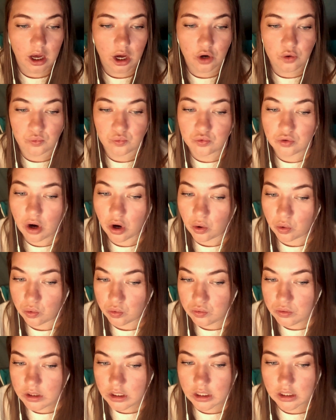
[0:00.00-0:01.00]
A
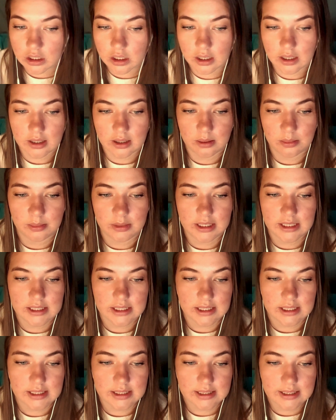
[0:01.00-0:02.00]
rogue
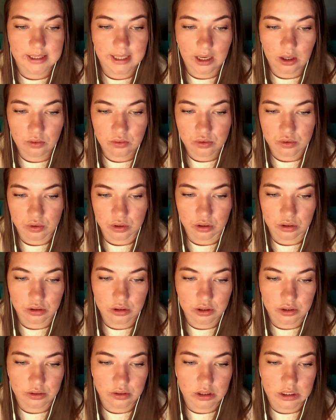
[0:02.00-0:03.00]
is a scoundrel
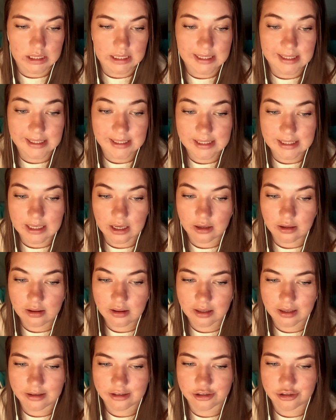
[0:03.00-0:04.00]
who uses
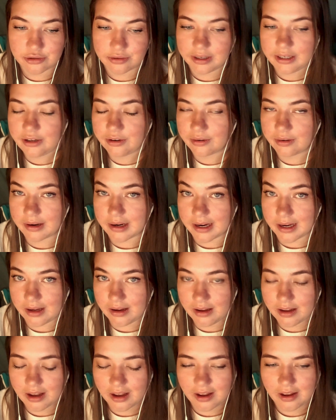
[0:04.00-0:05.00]
stealth and
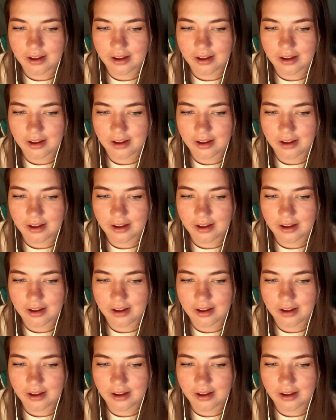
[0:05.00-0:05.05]
trickery